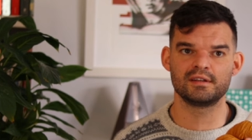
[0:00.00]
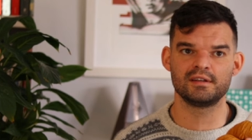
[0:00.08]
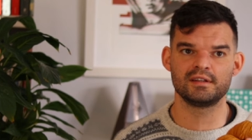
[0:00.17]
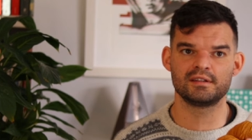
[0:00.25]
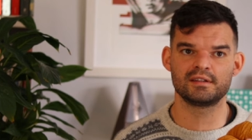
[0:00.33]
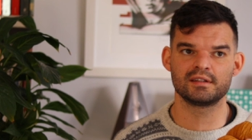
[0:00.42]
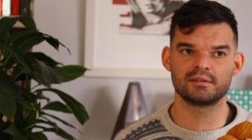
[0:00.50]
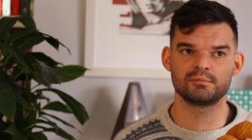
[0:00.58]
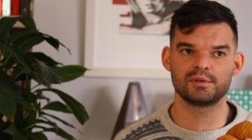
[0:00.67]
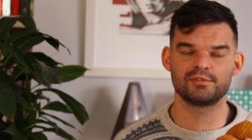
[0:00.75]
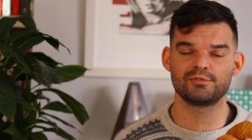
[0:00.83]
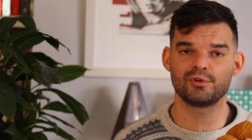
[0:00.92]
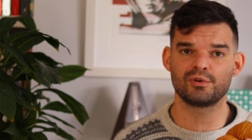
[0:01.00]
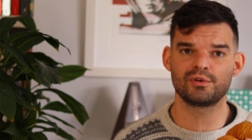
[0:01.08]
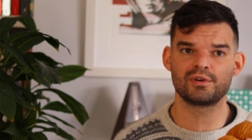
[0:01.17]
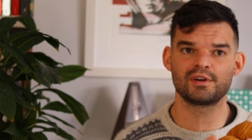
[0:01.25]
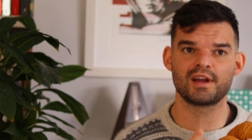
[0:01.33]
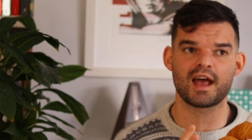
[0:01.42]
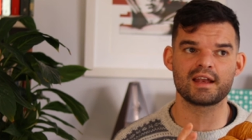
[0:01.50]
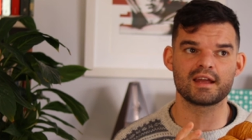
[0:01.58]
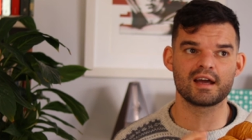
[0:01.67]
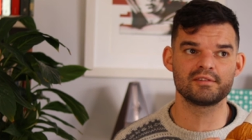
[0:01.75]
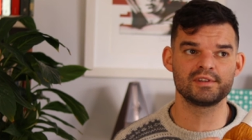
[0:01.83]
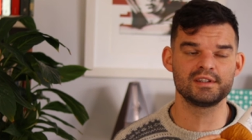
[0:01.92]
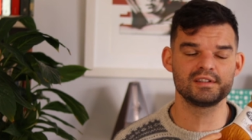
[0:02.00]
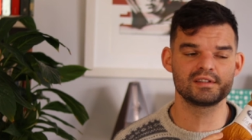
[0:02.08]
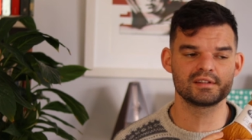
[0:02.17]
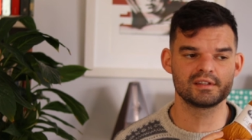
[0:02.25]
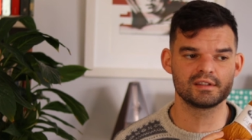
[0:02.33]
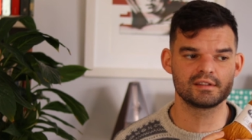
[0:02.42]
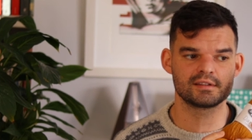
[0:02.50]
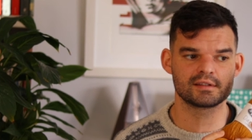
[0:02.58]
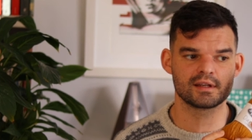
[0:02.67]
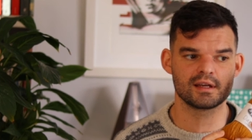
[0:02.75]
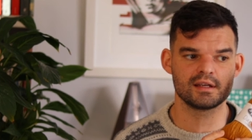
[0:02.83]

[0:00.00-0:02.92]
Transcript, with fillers: knitting before and I've knitted it uh,